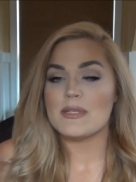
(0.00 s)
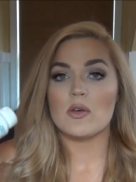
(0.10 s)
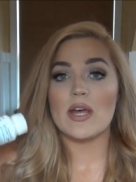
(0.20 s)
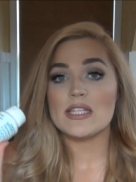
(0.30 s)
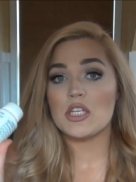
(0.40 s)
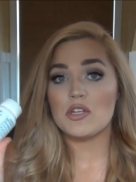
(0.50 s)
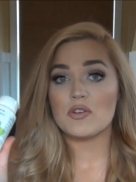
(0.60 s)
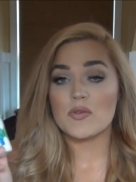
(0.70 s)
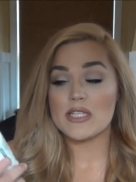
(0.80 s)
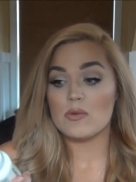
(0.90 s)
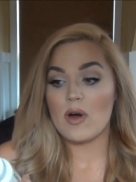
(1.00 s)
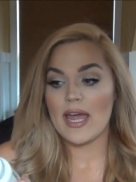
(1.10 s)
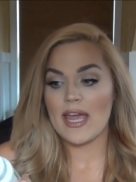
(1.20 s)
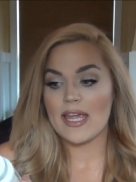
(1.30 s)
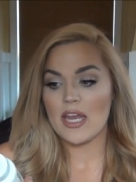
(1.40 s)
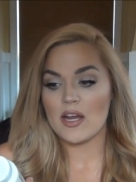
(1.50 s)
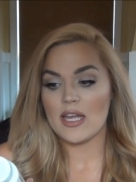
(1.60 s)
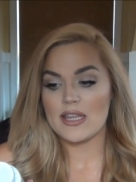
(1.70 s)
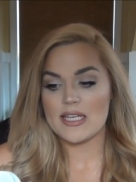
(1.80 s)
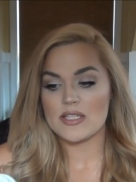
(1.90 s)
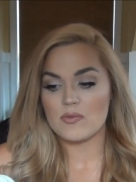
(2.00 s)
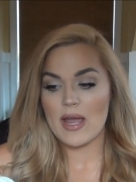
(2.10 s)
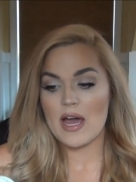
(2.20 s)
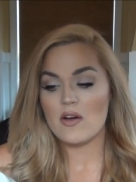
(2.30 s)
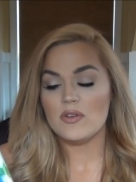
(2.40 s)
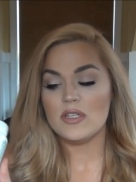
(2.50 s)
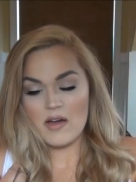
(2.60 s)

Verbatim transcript: so that's a huge reason why I carry these around.